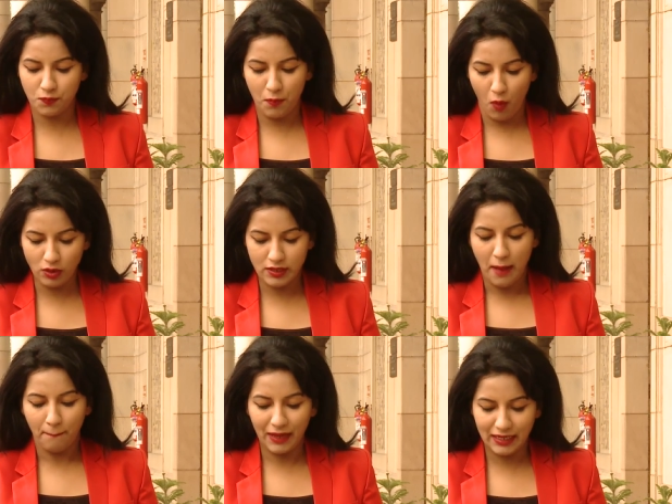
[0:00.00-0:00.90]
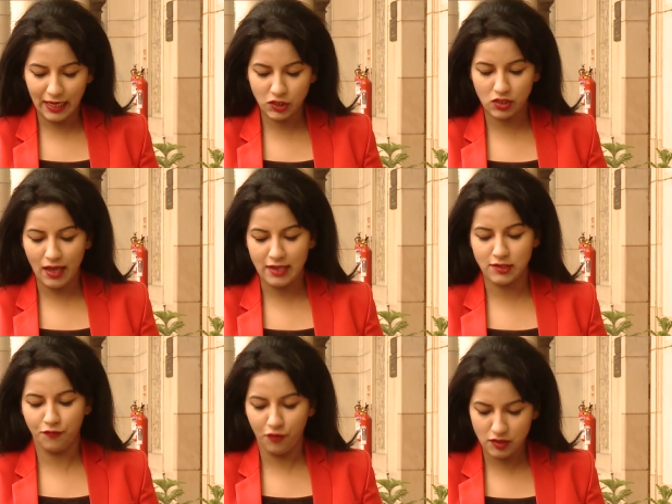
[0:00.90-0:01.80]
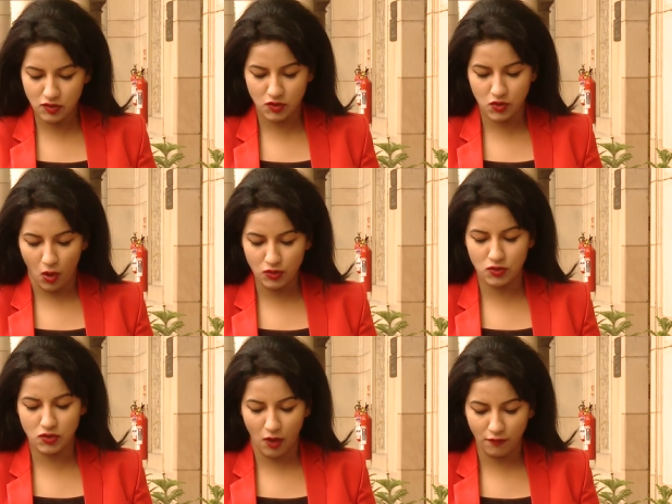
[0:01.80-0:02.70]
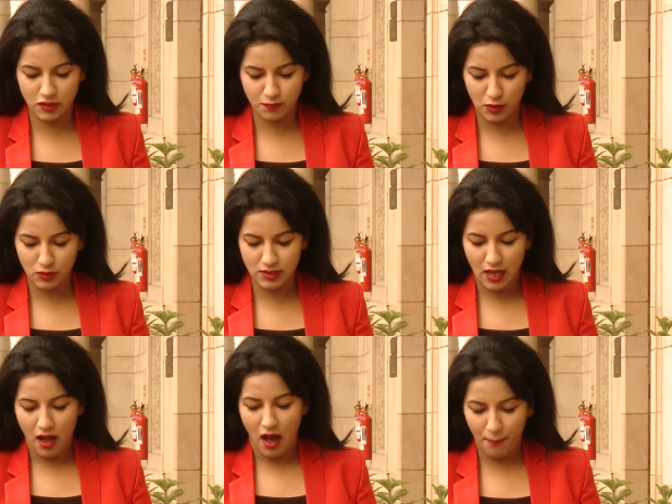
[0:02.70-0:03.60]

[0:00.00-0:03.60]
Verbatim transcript: should promote mediation as a first resort to resolve disputes